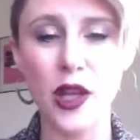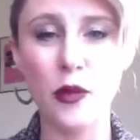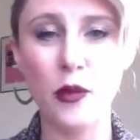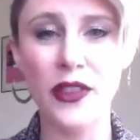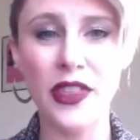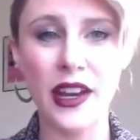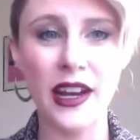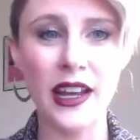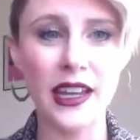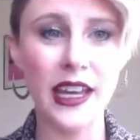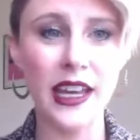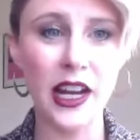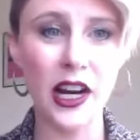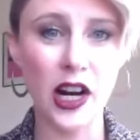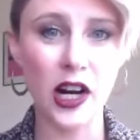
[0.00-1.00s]
within a
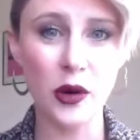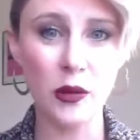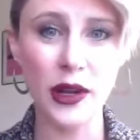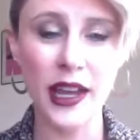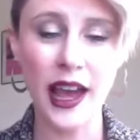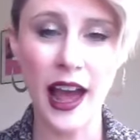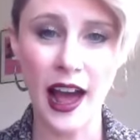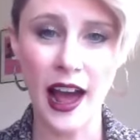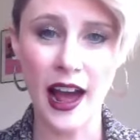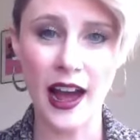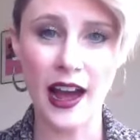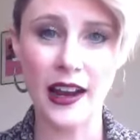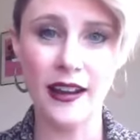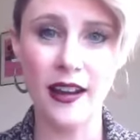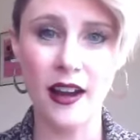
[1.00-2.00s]
year we
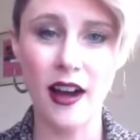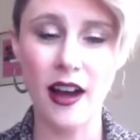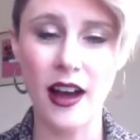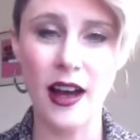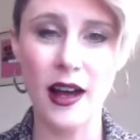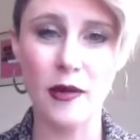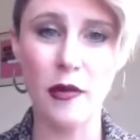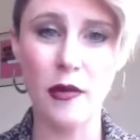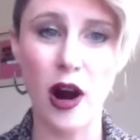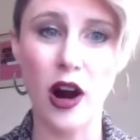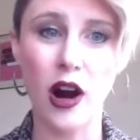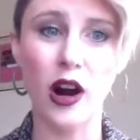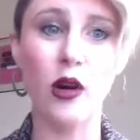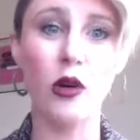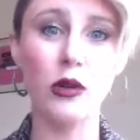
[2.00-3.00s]
had
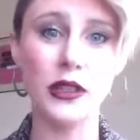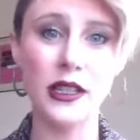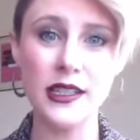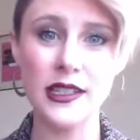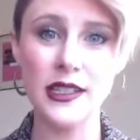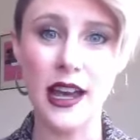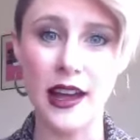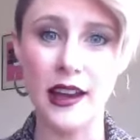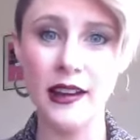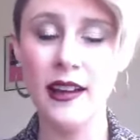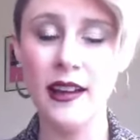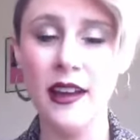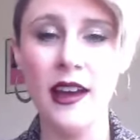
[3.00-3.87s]
our oldest son,